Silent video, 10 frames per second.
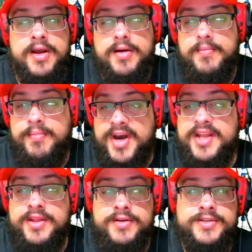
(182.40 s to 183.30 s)
but
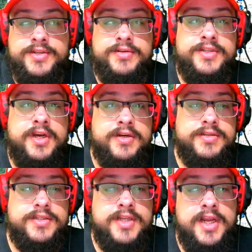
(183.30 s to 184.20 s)
those two
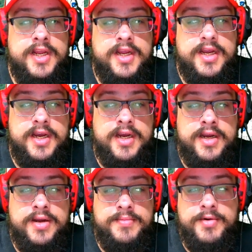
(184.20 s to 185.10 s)
songs,
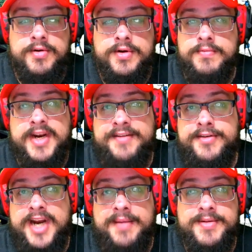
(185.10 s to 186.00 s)
or whatever
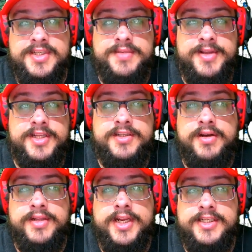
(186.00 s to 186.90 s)
happens to be the
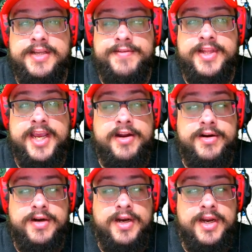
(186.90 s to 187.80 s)
song that is giving the
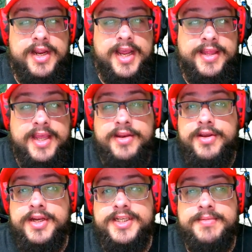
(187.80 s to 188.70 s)
error. And then you
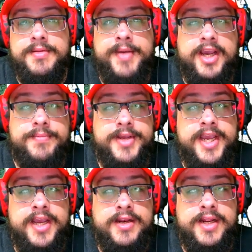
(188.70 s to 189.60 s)
can attempt the backup
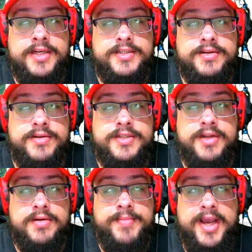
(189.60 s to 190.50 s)
again and just go to
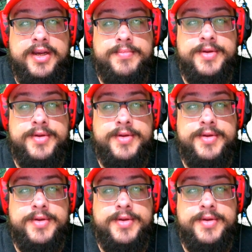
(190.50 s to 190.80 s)
Start Backup.